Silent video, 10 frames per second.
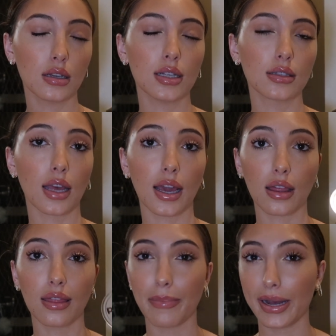It's
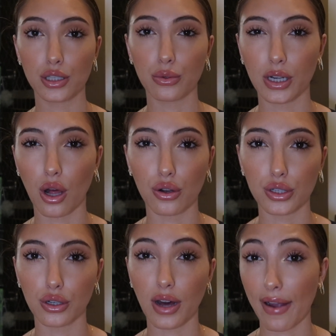like the best
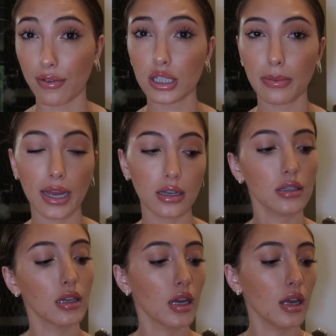$3 you'll ever spend,